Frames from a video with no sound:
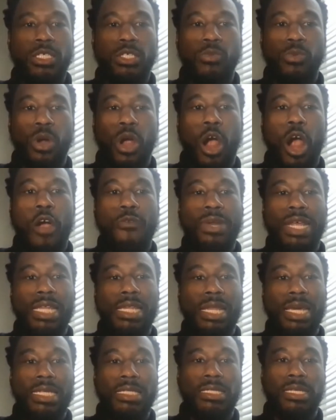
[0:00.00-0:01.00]
So we're
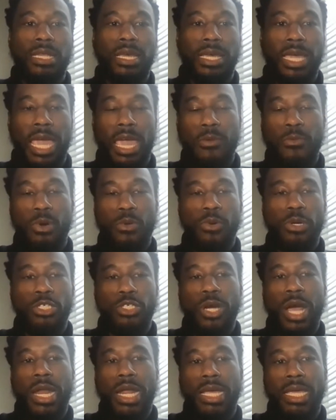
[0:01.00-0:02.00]
already late to the game where
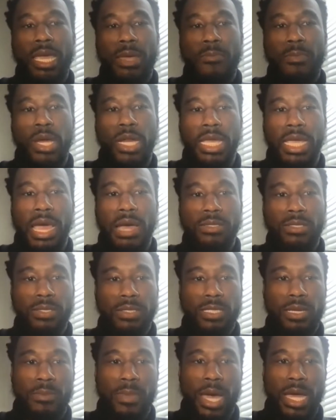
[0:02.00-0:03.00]
we're trying to get money out
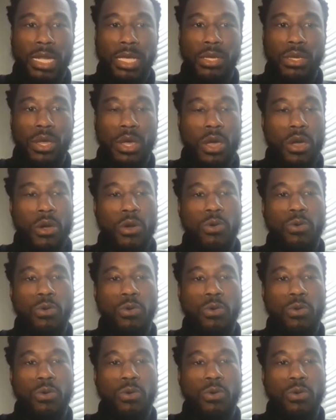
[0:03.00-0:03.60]
to somebody